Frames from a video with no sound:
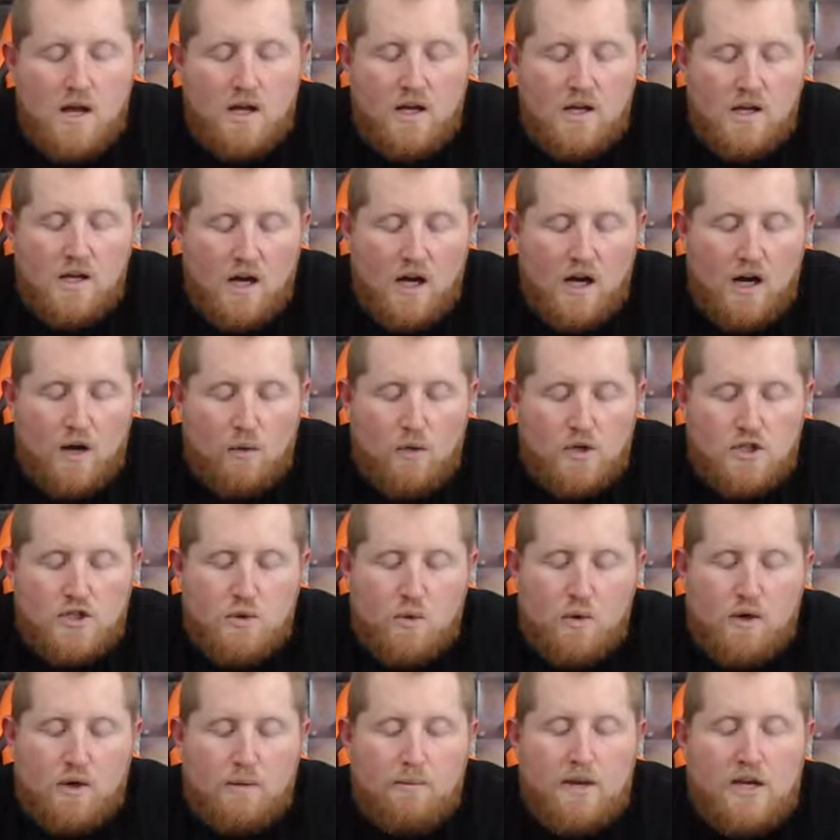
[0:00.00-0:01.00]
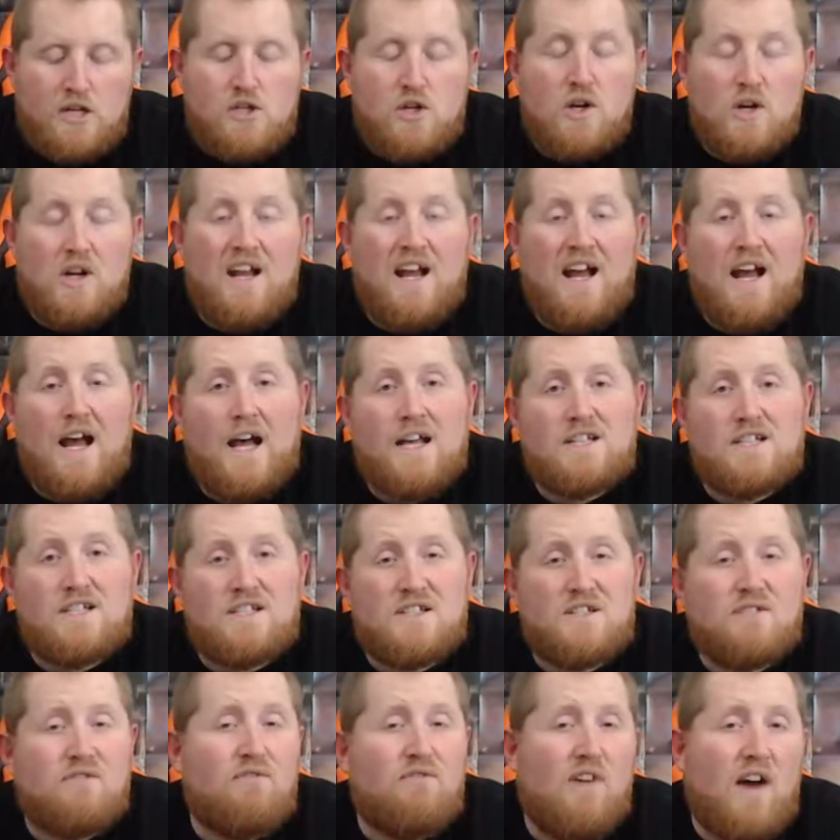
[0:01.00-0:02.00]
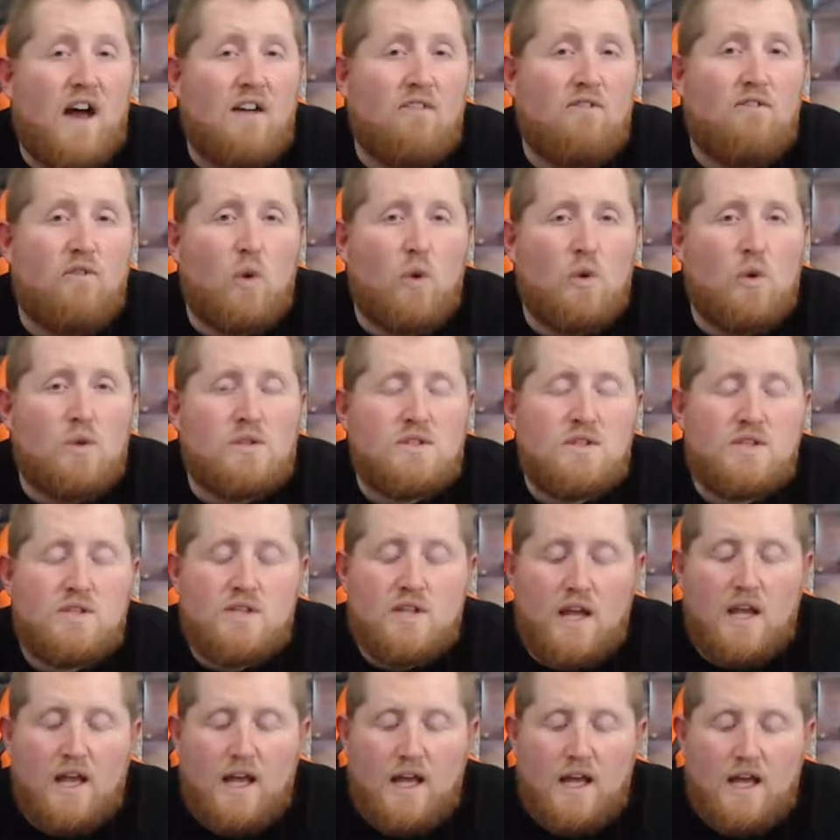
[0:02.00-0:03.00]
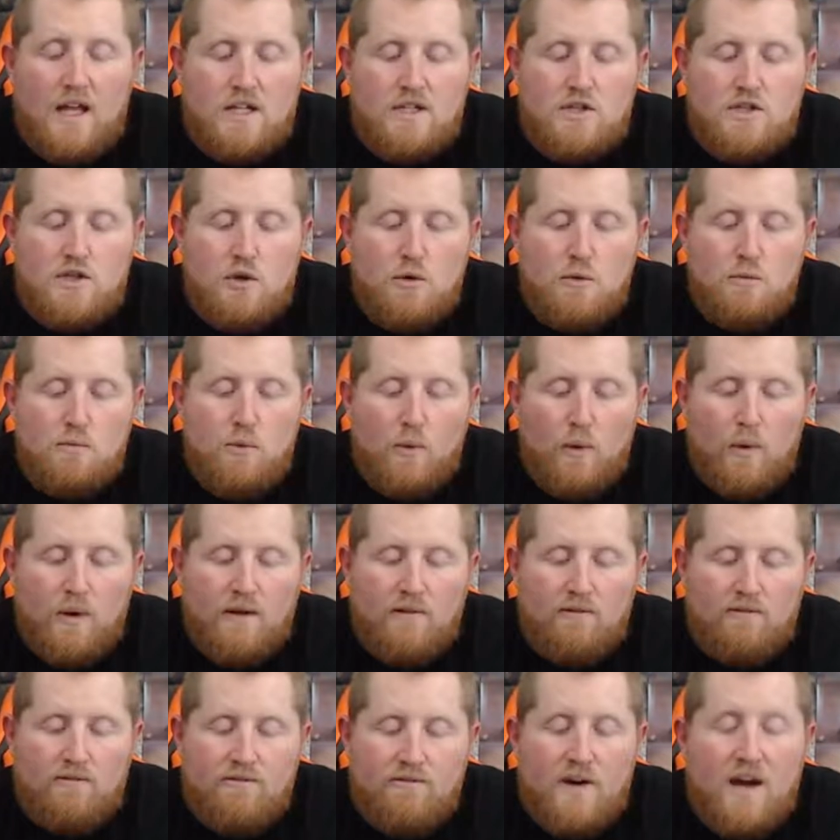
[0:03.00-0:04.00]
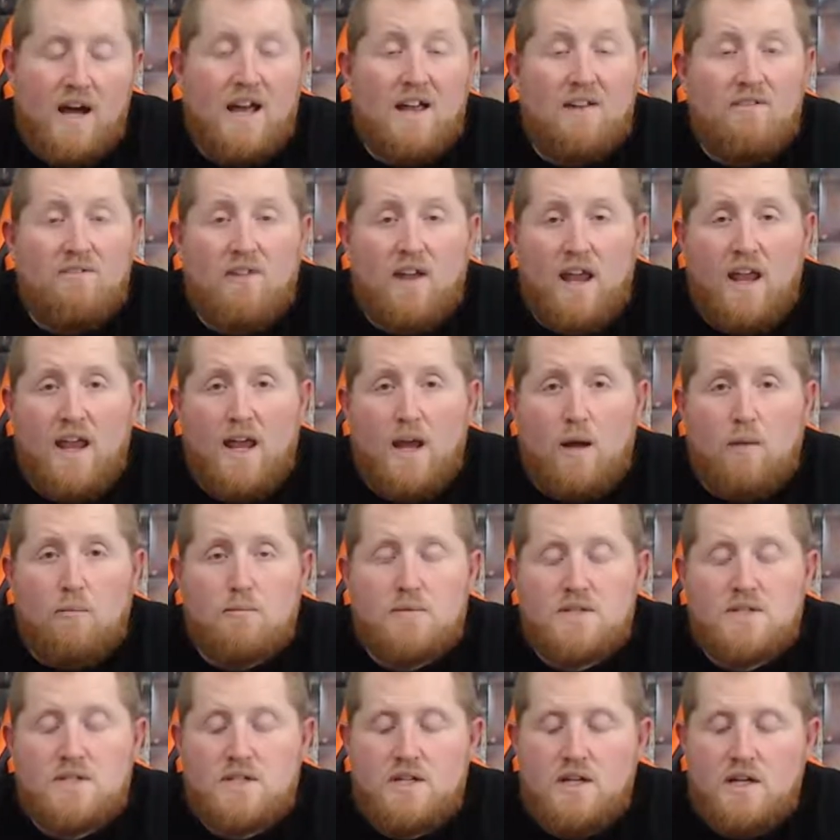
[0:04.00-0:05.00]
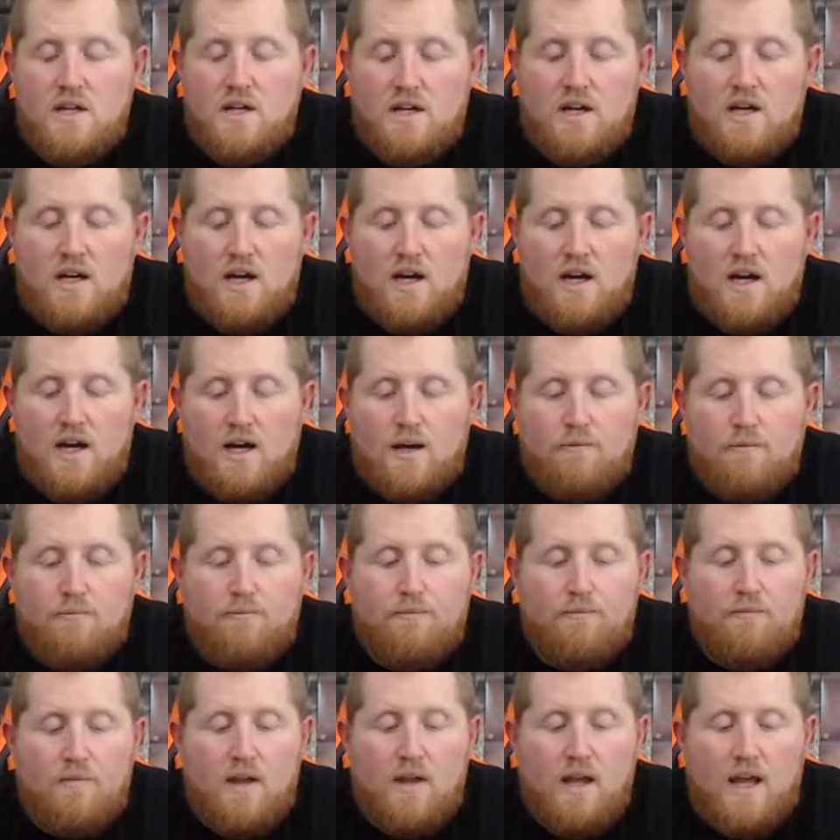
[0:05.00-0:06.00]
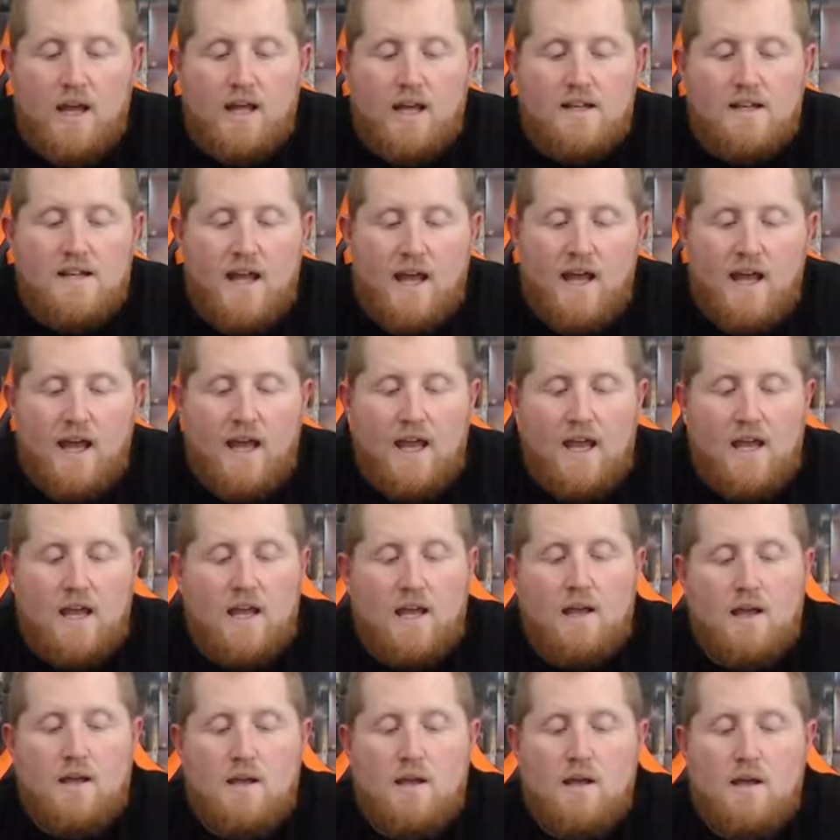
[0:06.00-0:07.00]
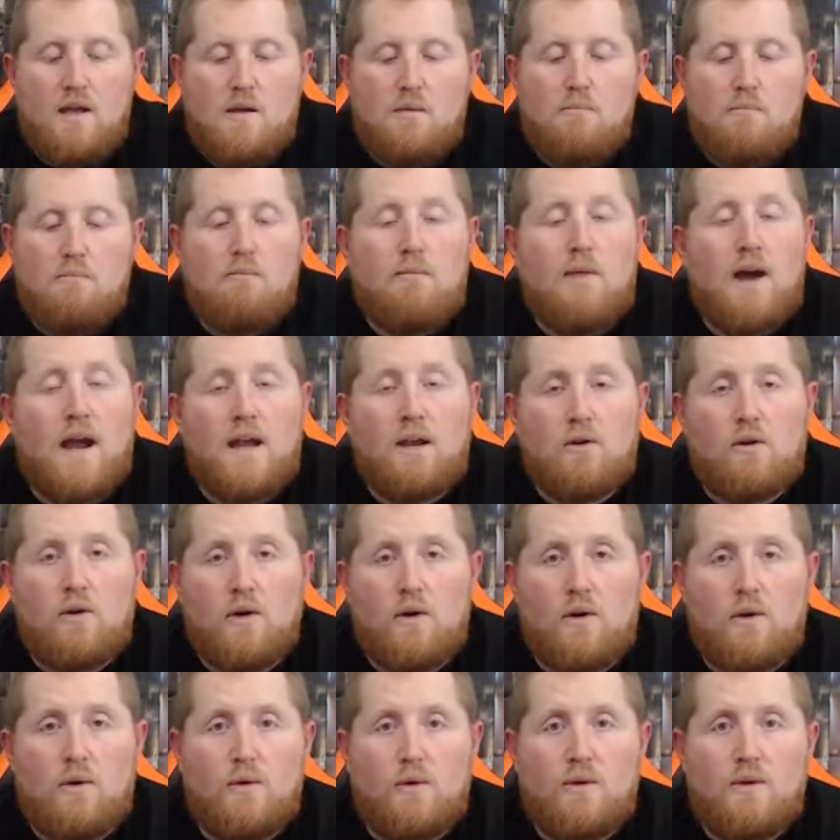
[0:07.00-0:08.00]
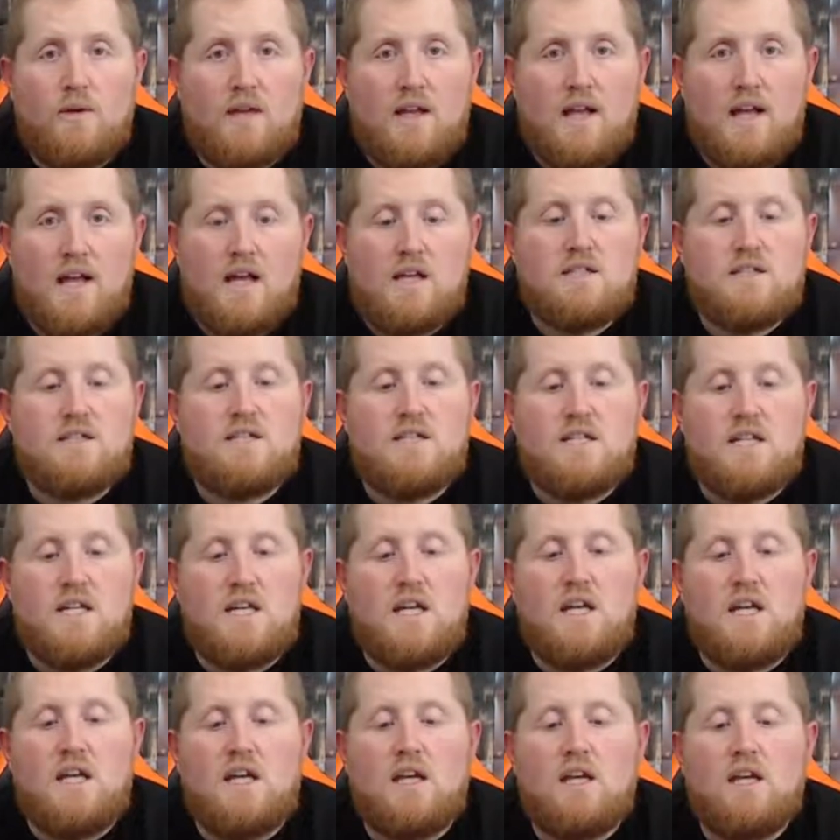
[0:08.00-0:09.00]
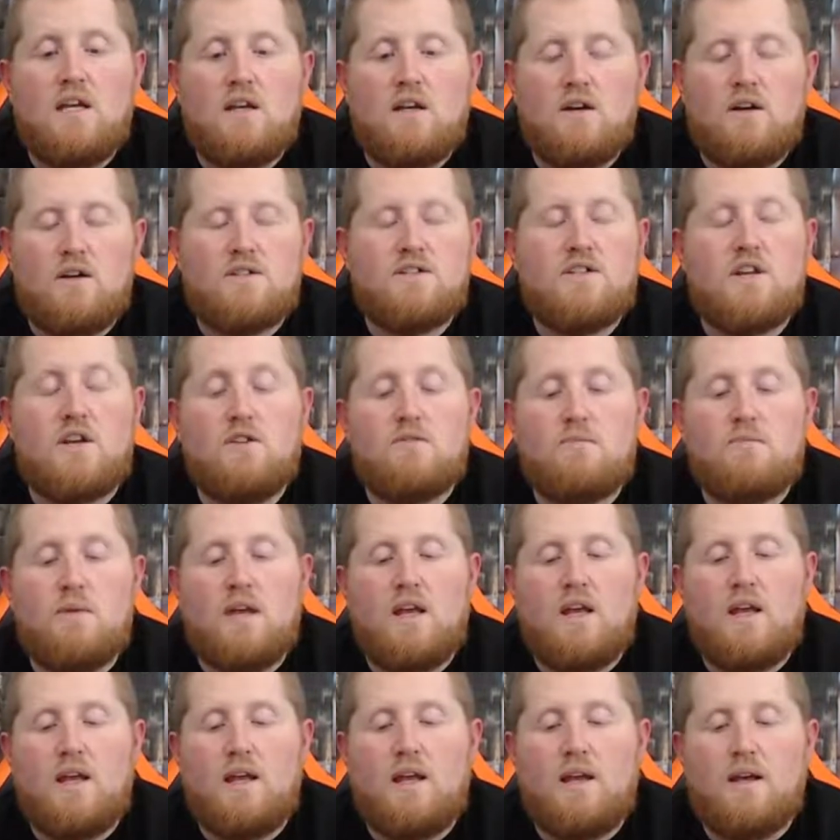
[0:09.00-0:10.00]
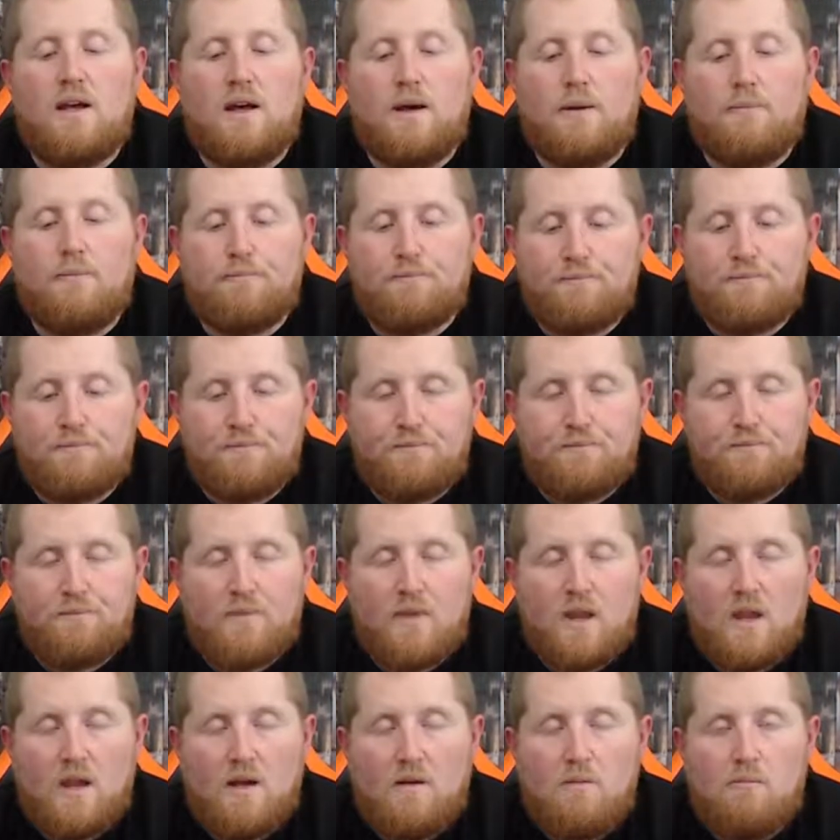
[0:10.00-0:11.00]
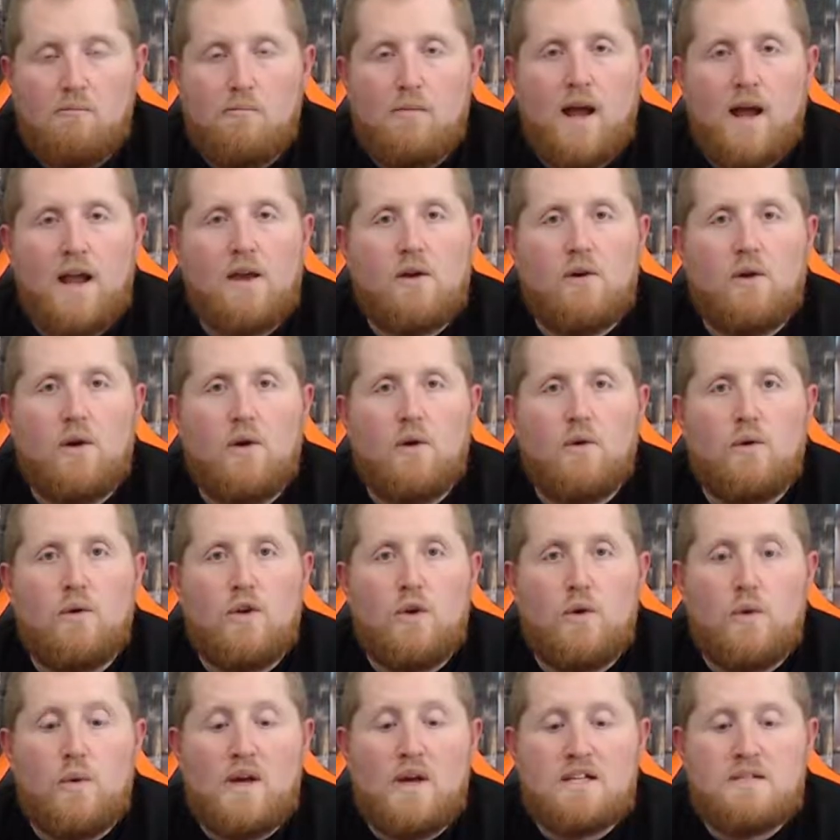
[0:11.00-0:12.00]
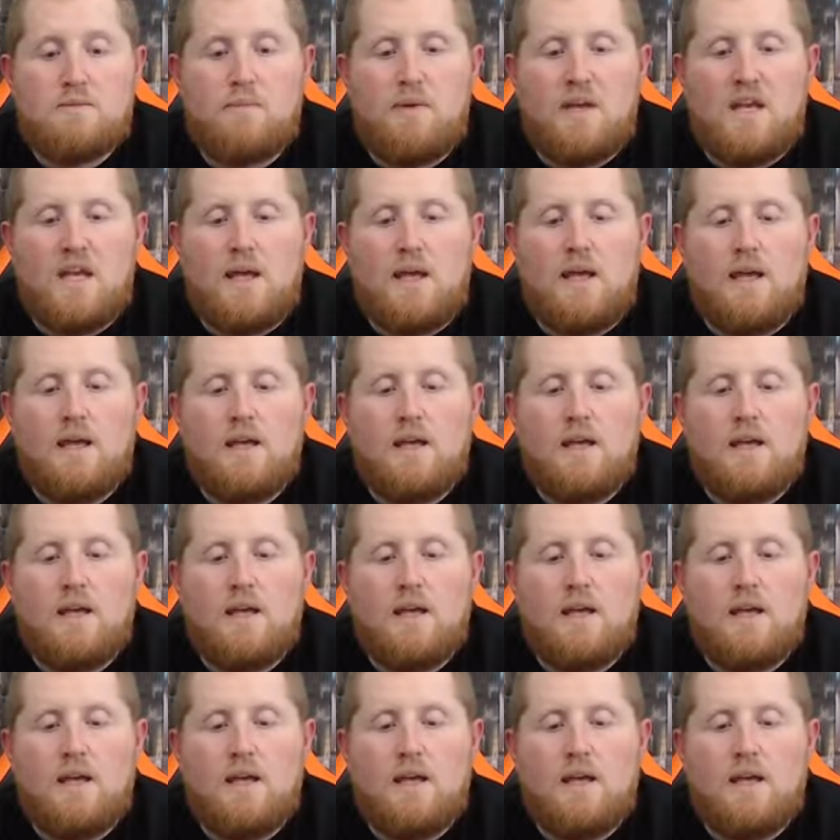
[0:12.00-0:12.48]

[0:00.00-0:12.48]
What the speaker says: What you want to make sure it has is 5 volts and 2.5 amps, and a micro SD, or excuse me, a micro USB